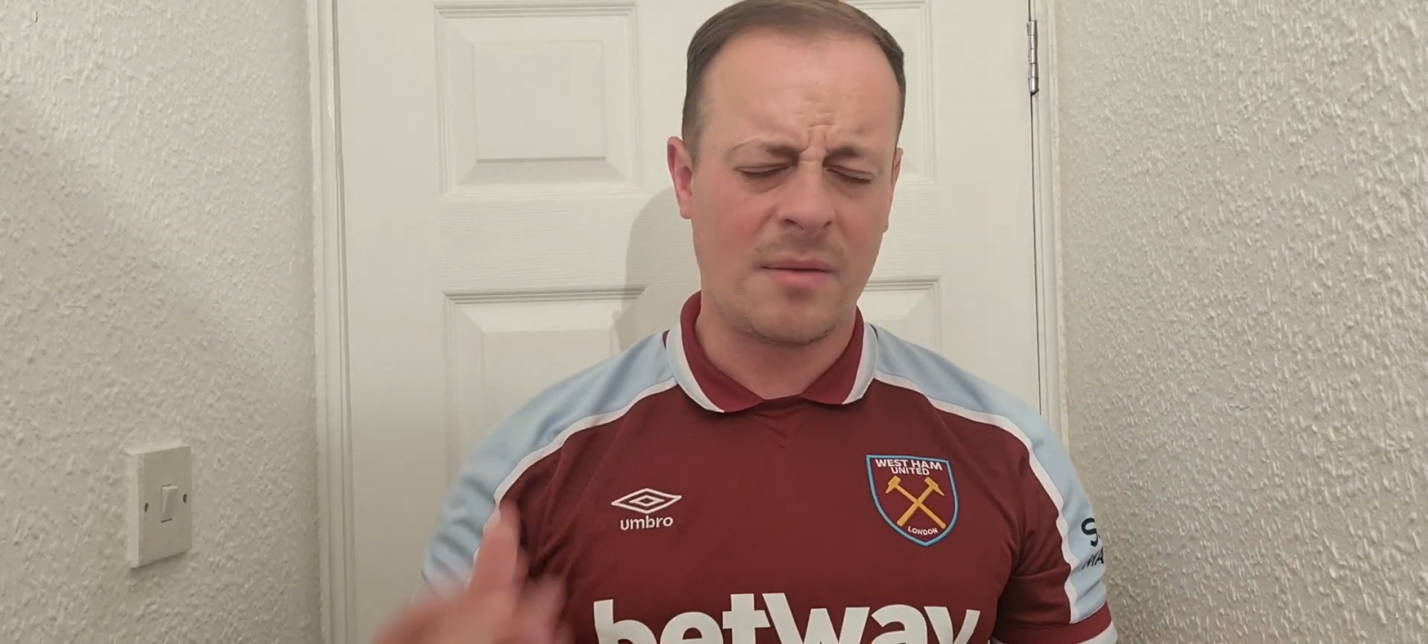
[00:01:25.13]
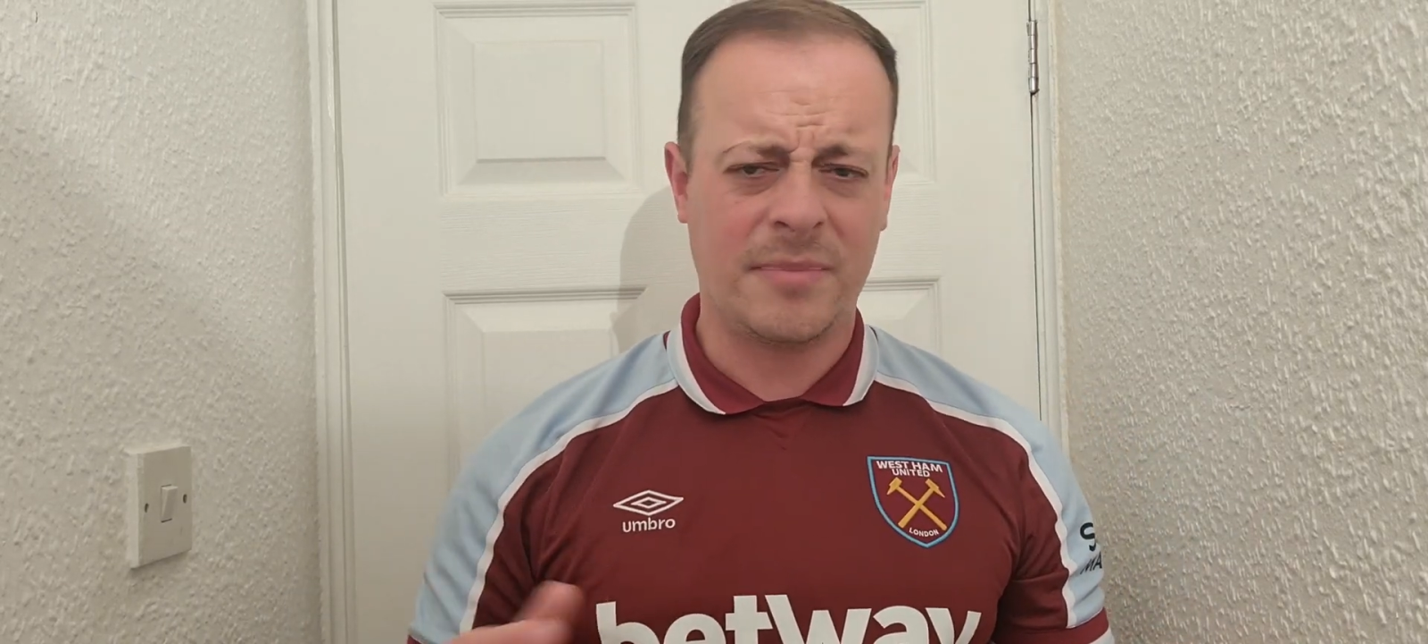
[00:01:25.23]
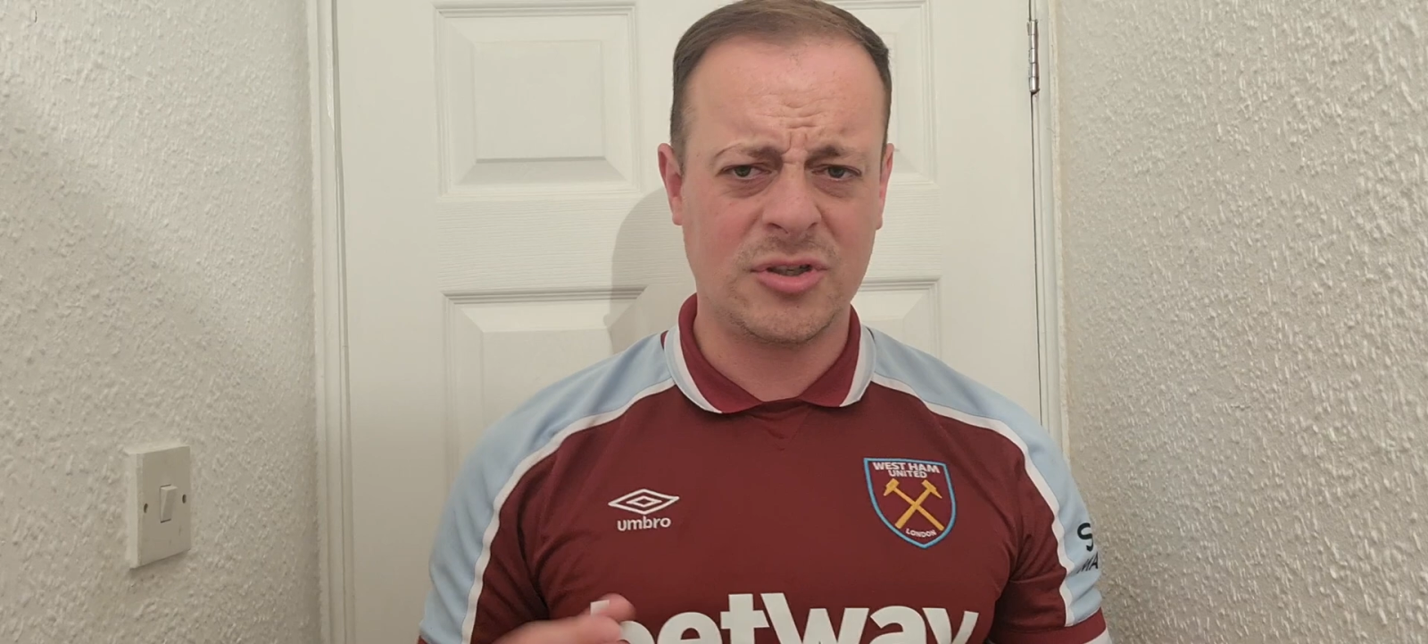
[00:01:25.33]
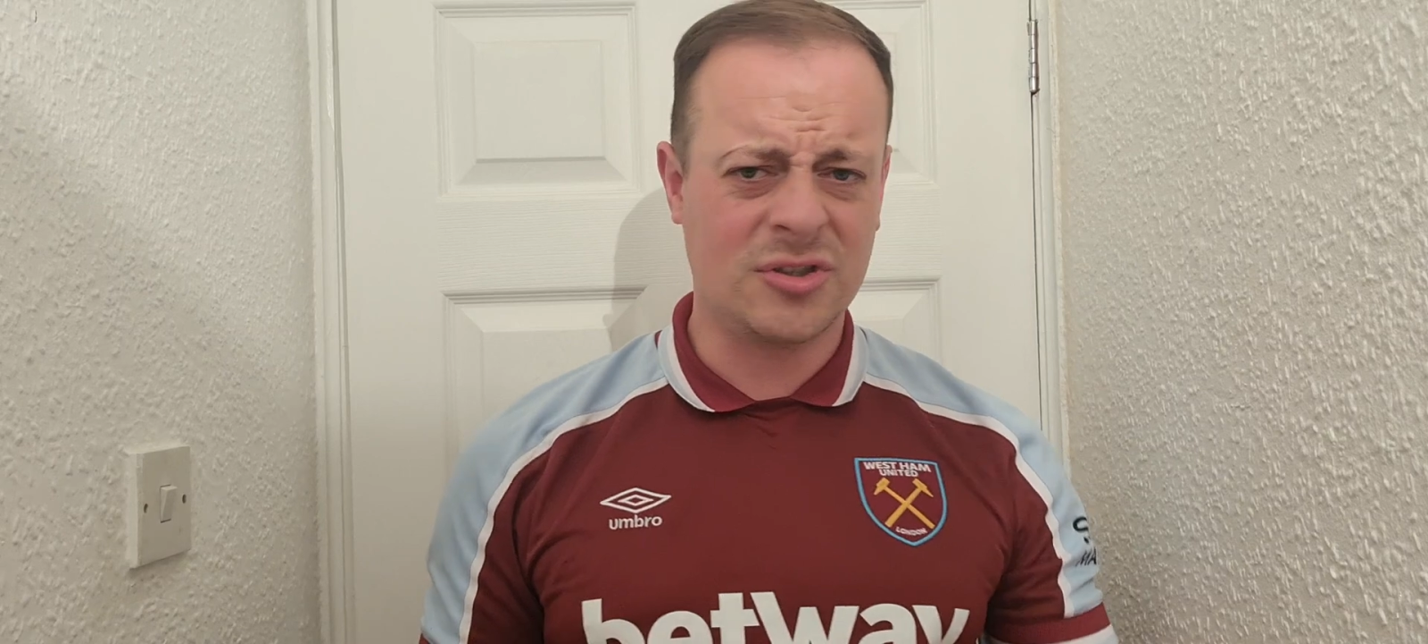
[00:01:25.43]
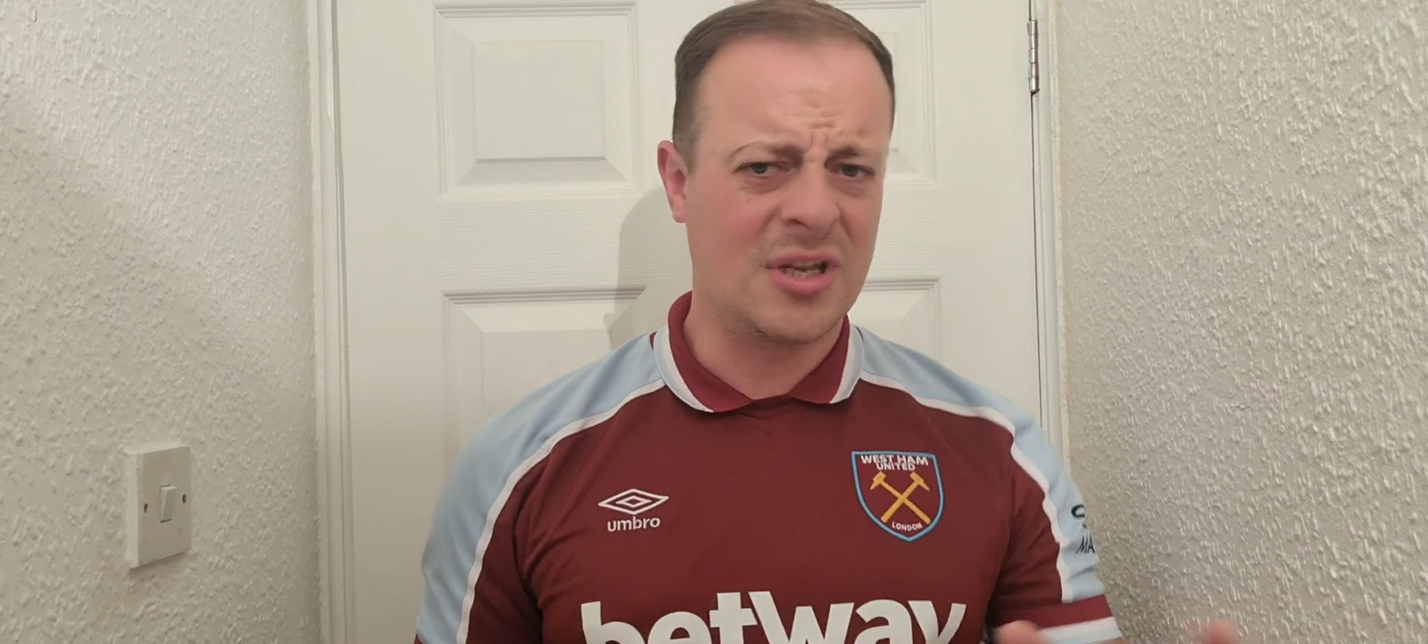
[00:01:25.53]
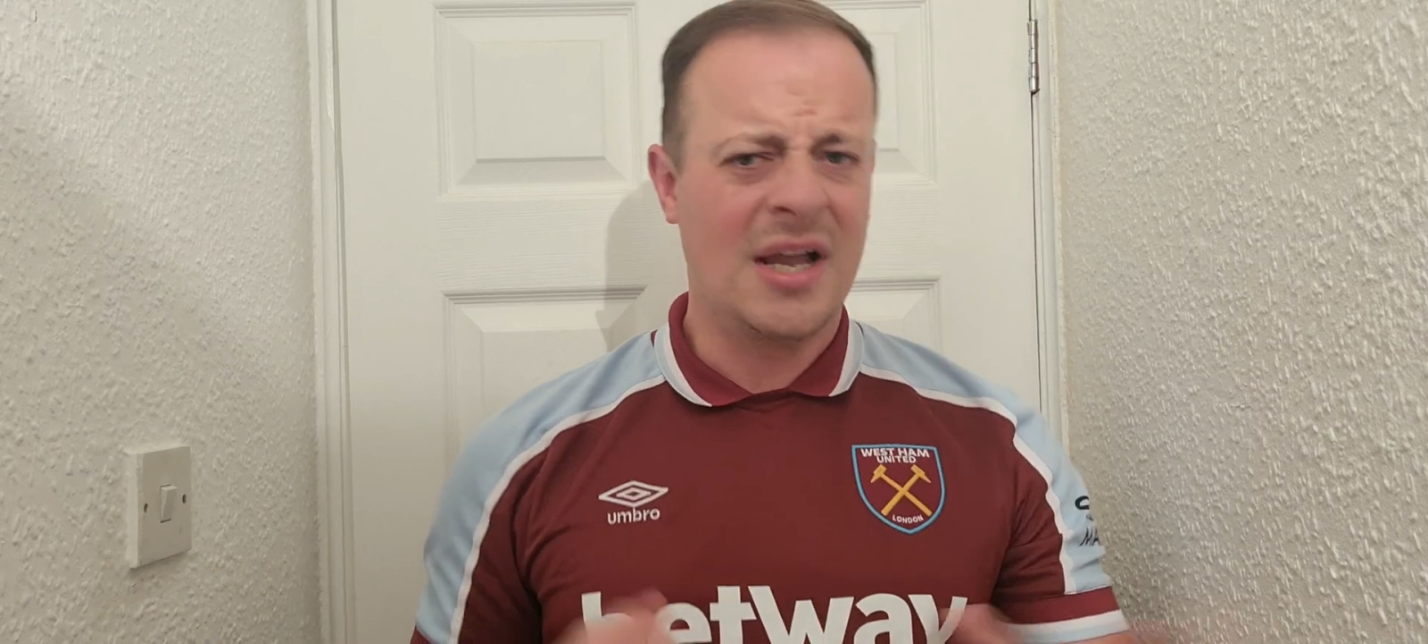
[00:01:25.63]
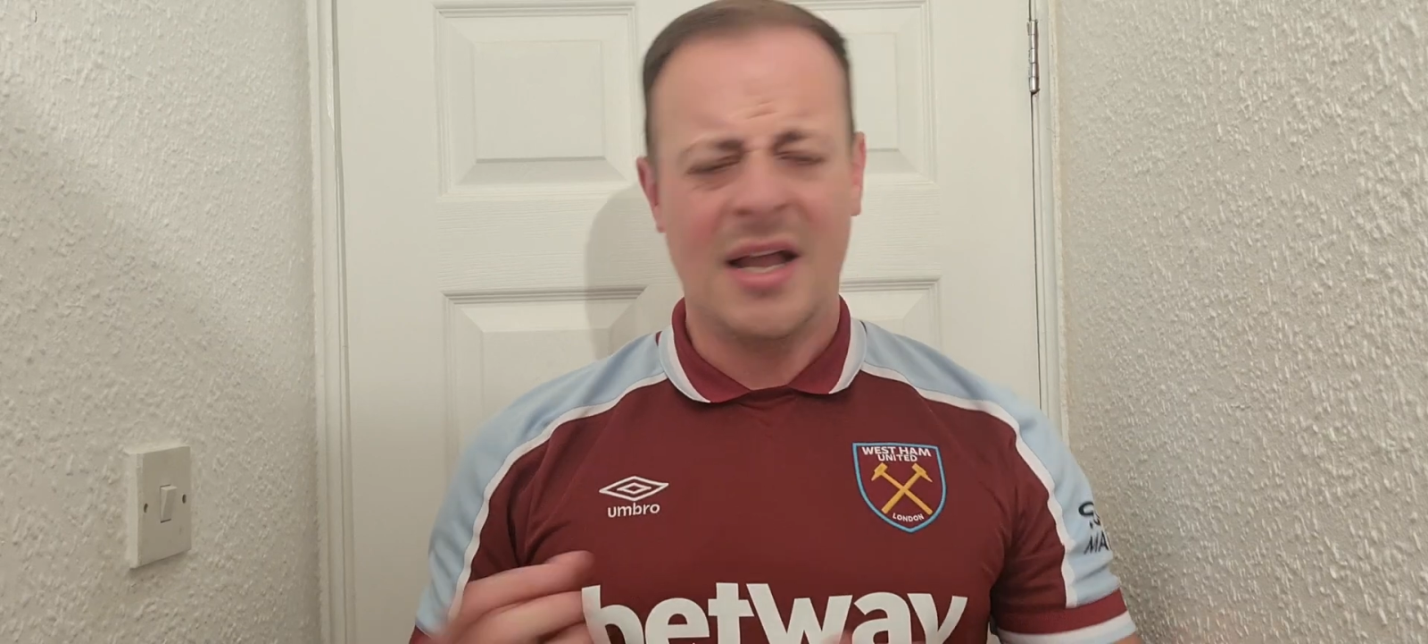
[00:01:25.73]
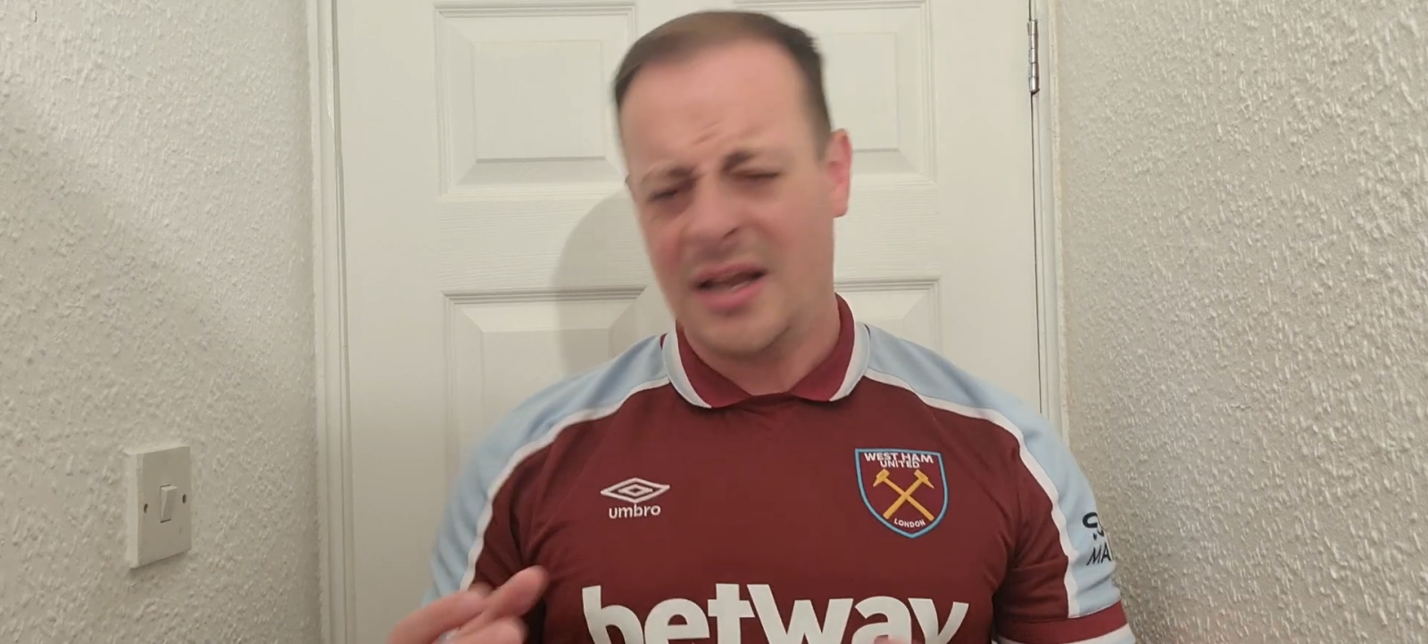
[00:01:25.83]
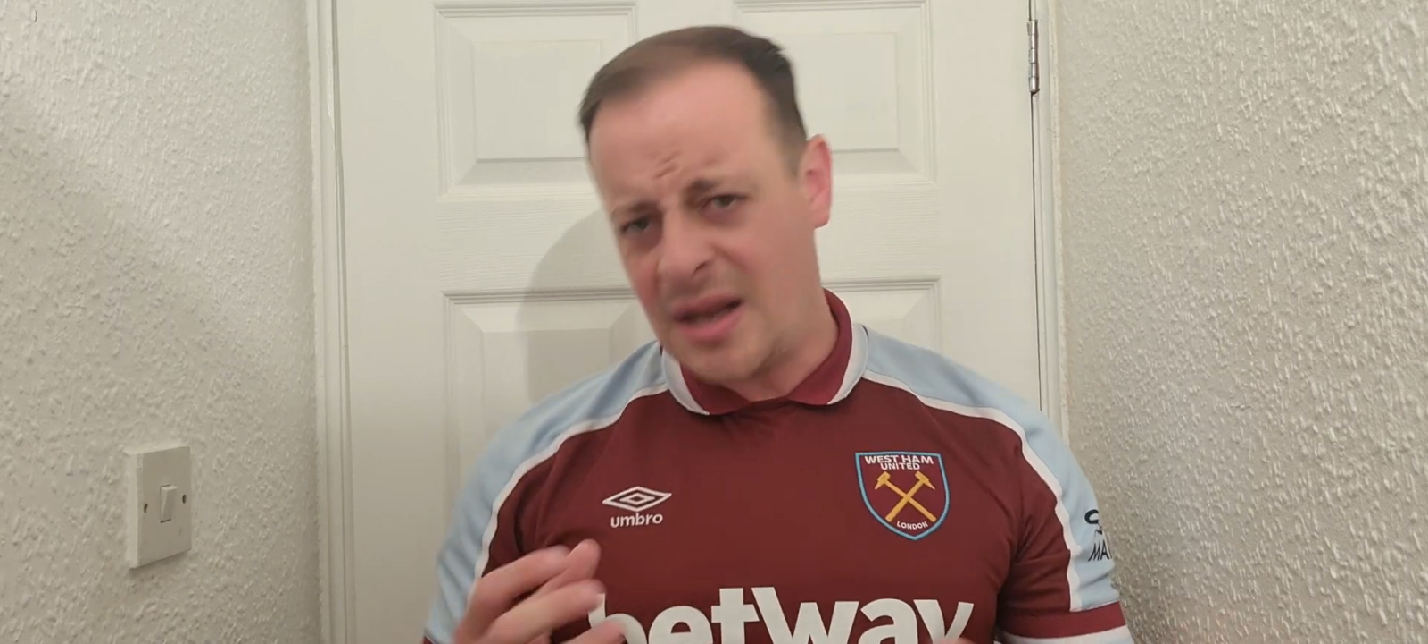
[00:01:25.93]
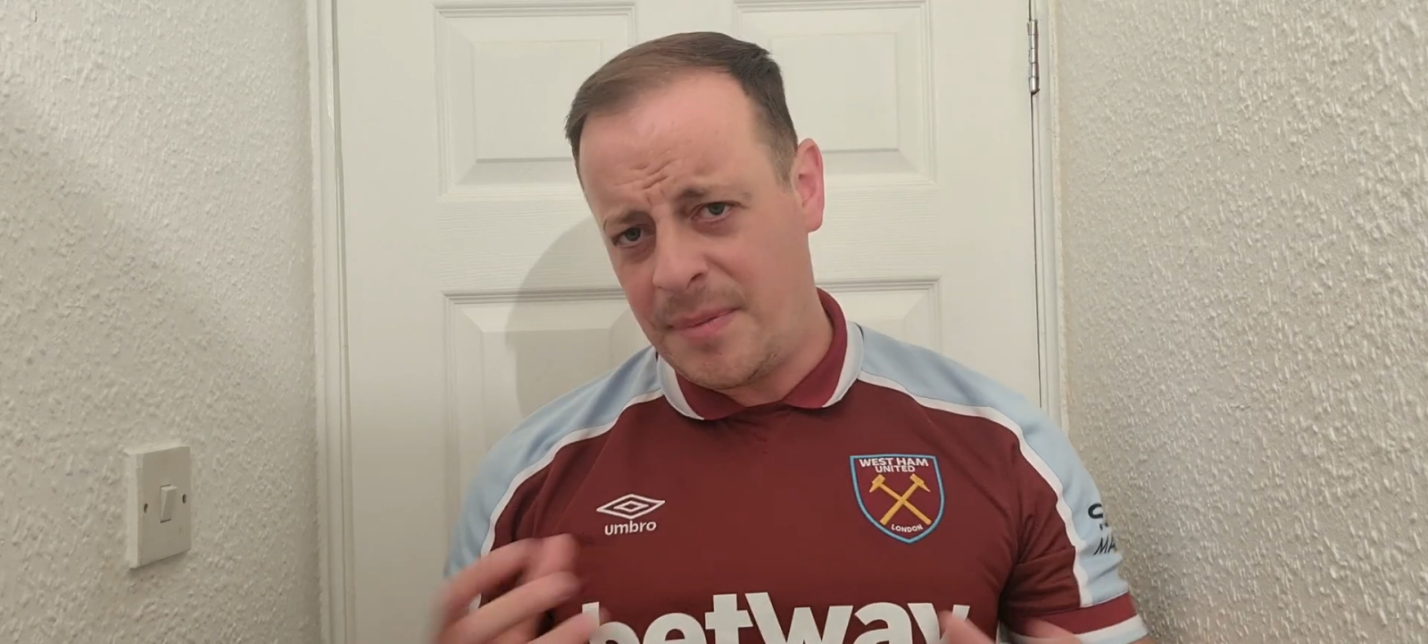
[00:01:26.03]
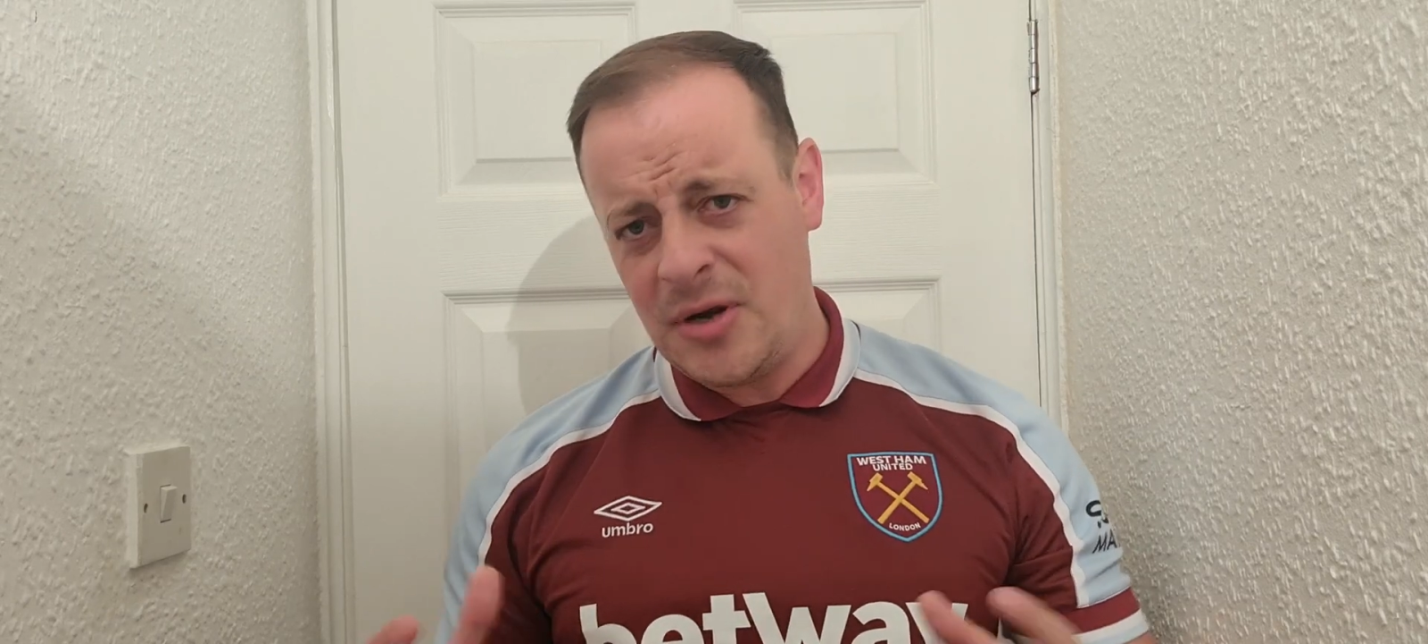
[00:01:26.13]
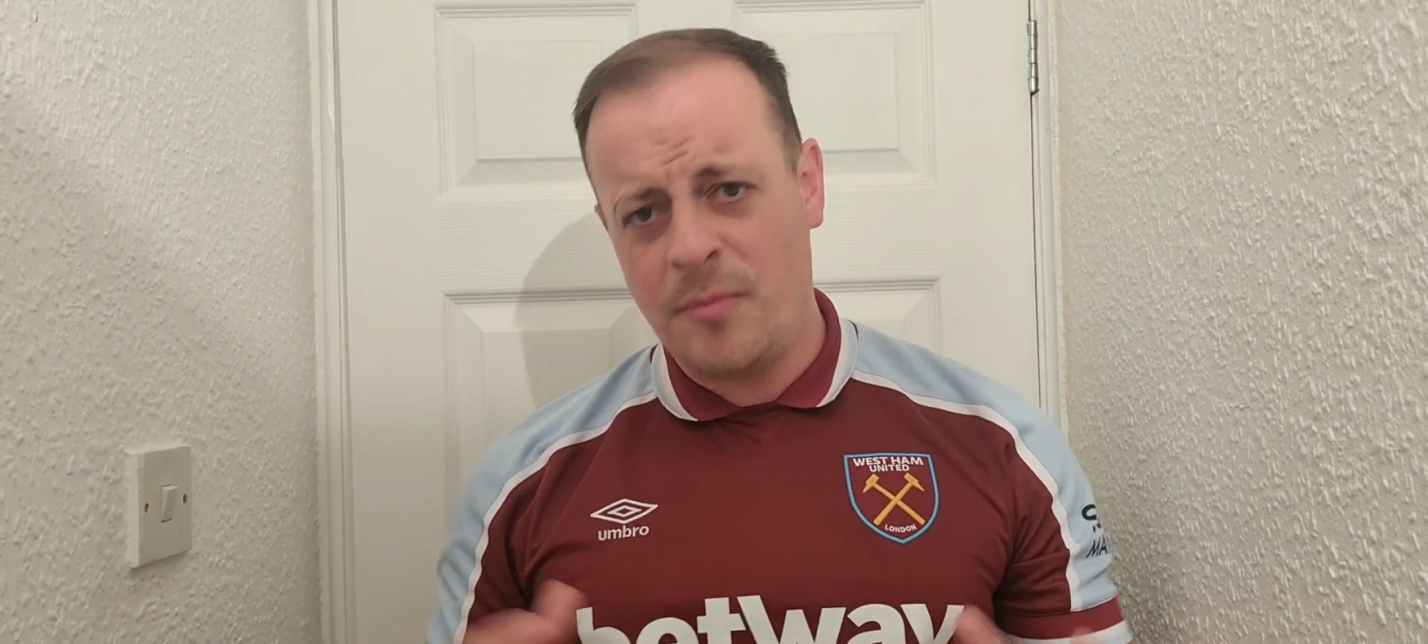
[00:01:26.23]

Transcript: but just a couple